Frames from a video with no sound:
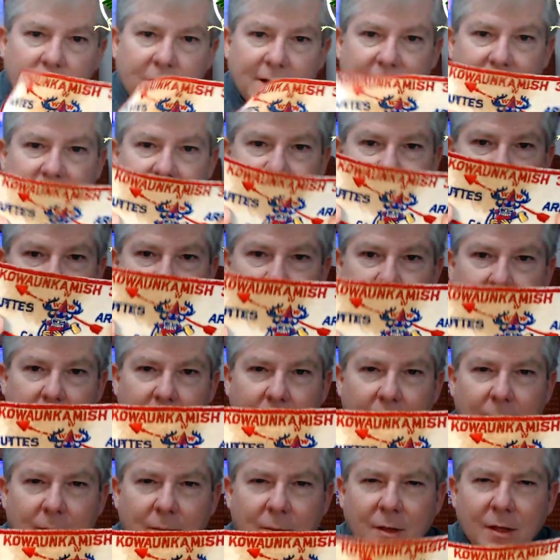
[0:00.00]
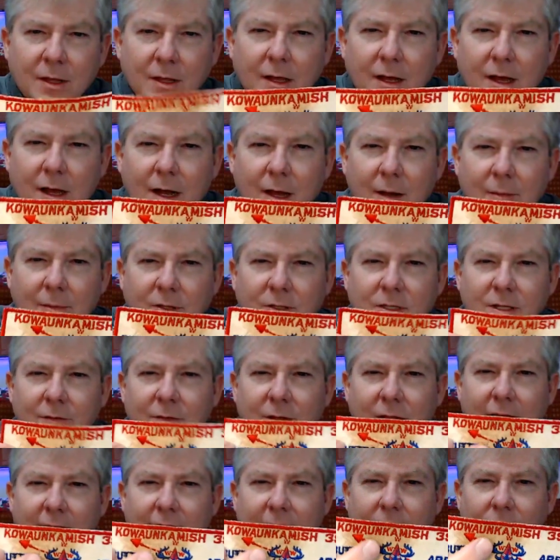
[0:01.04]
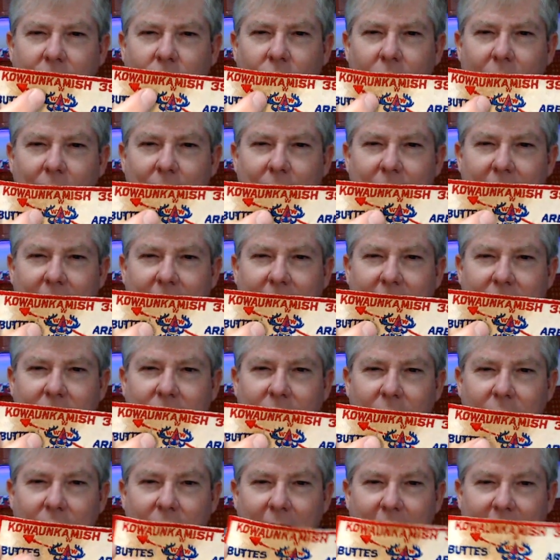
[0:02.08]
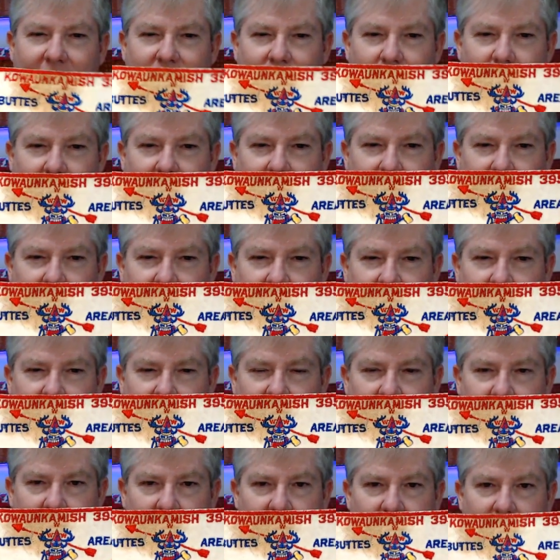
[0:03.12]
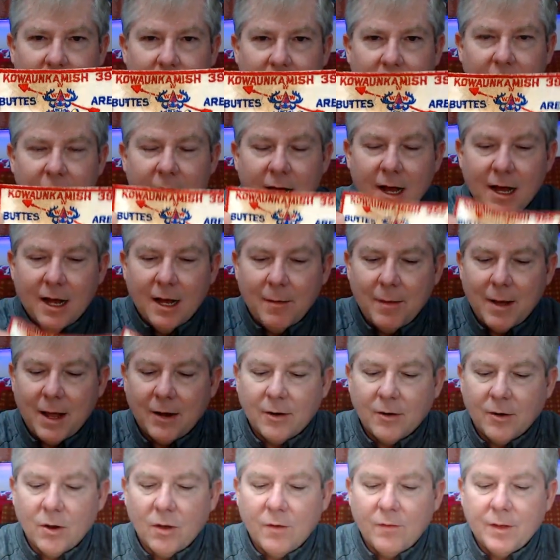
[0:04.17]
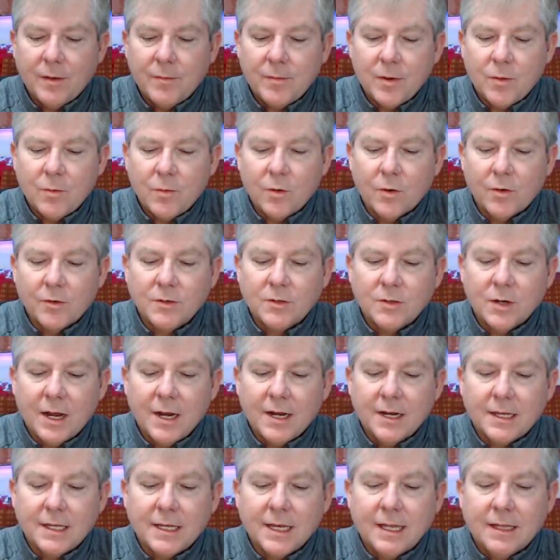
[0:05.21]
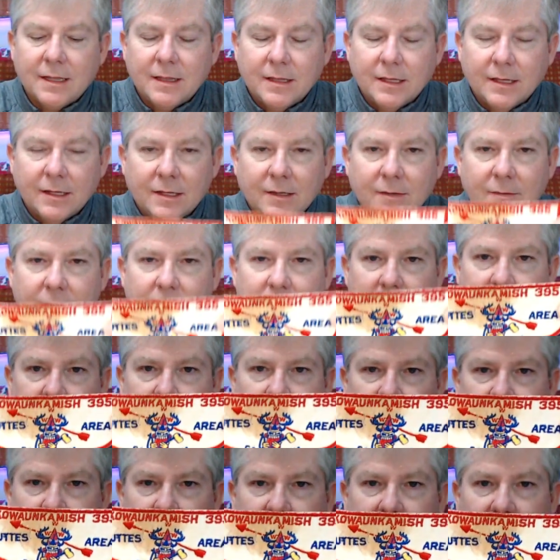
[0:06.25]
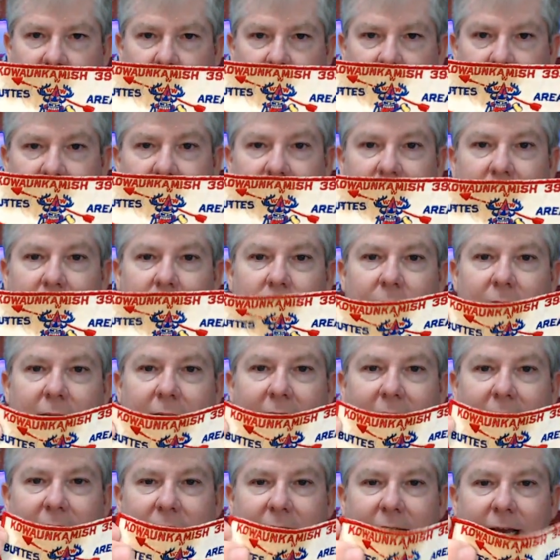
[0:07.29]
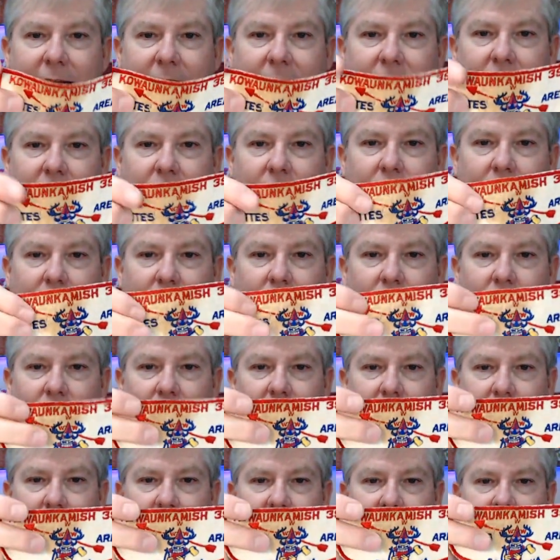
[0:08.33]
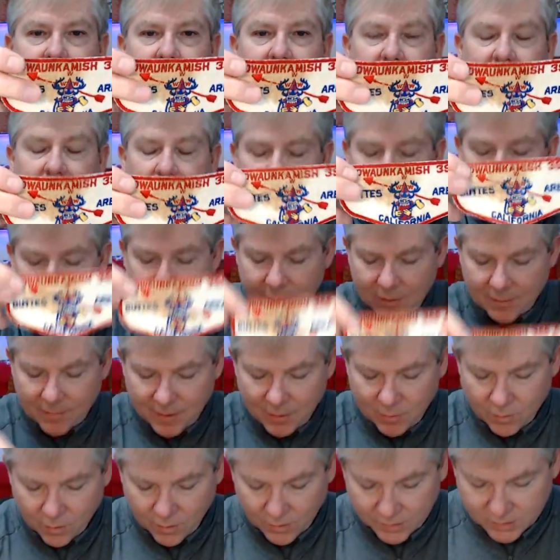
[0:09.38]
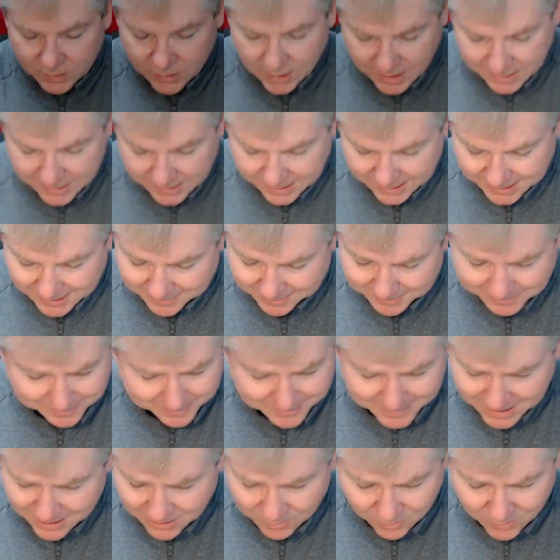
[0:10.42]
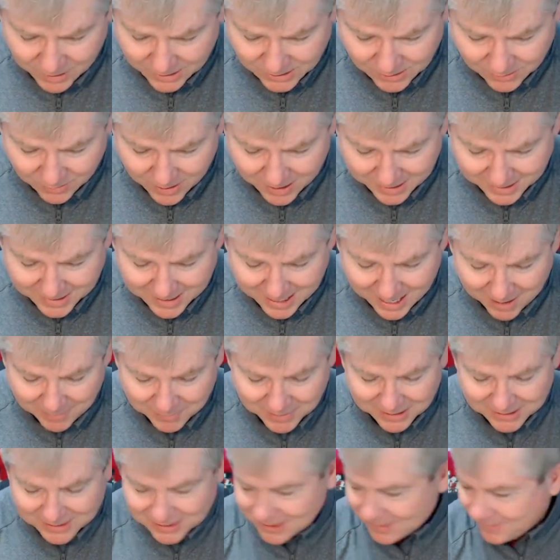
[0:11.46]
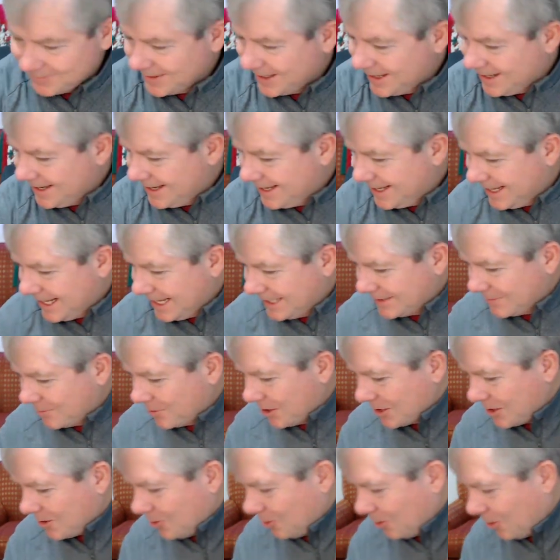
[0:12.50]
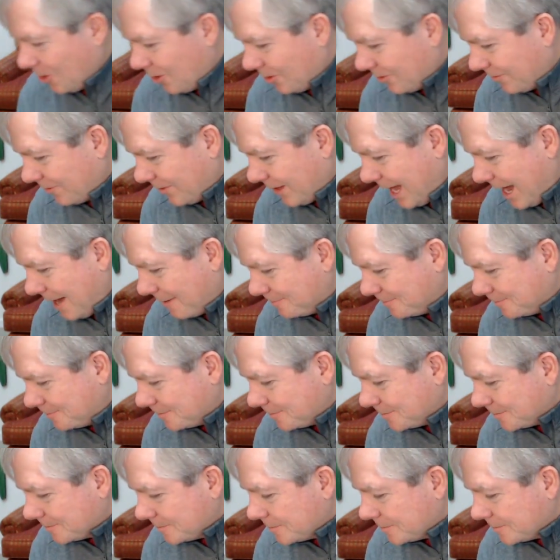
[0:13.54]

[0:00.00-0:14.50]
pretty stained up. There's even like a rip in it, so that's really just a bummer. I don't know if it'd be worth trying to get considering it has like literally a rip in it, if it'd be worth trying to resurrect that. But that's a pretty cool old flap.